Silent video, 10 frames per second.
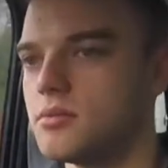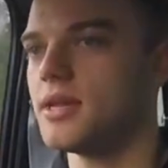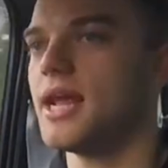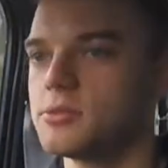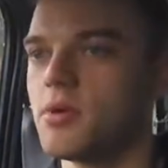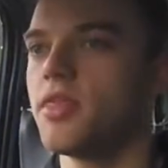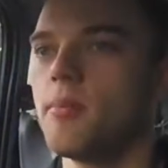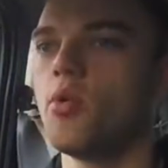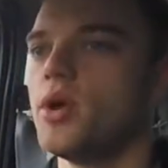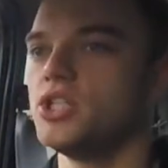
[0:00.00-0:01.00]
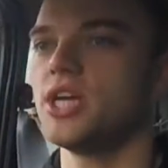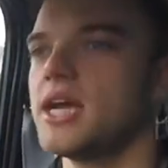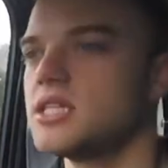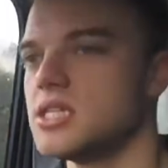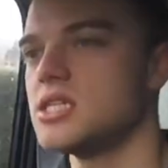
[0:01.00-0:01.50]
next month I bought
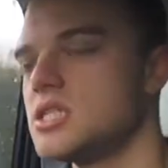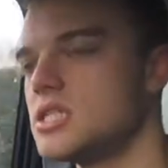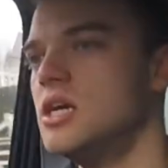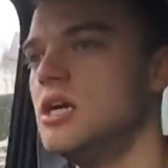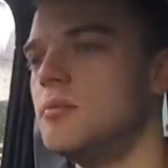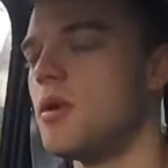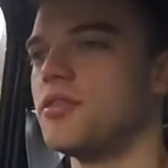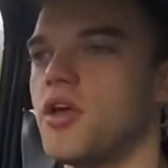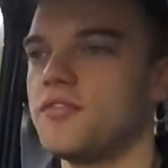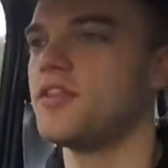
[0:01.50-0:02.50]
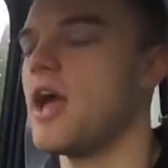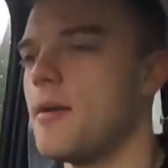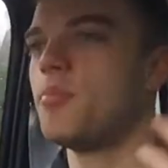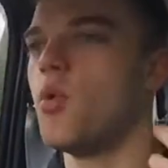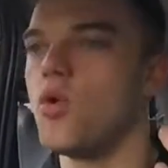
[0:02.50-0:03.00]
injectors. Month after that I
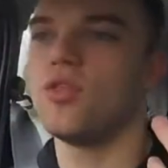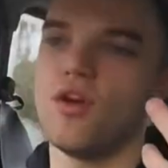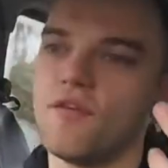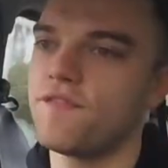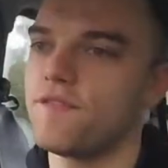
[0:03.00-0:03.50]
bought the